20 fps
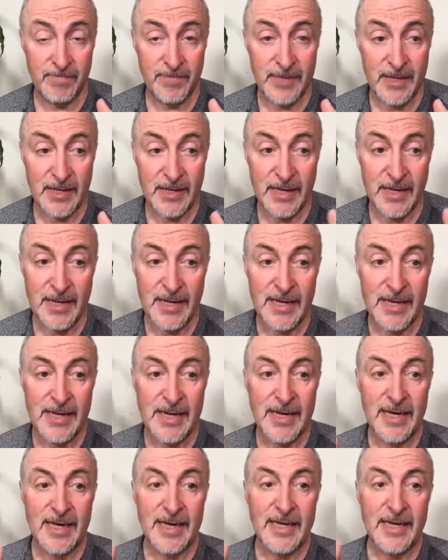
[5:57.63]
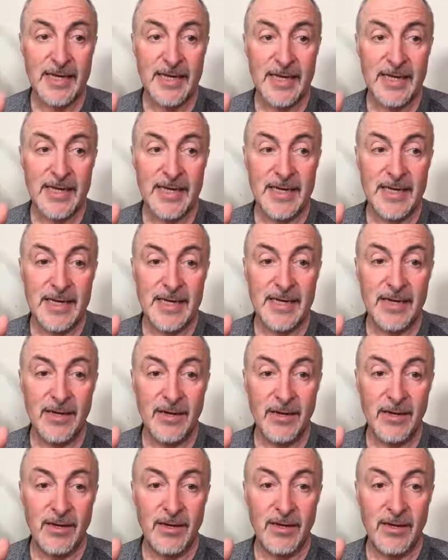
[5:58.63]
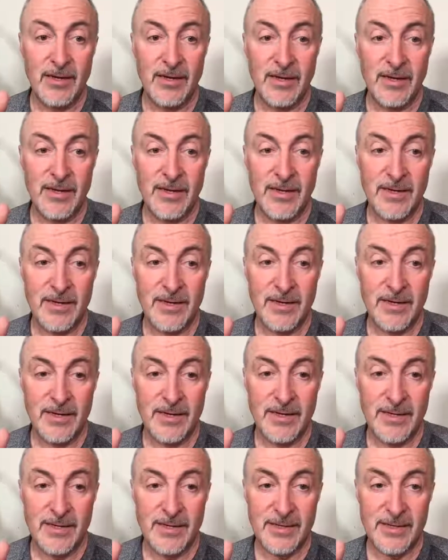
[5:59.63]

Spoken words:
No one is speaking in this clip.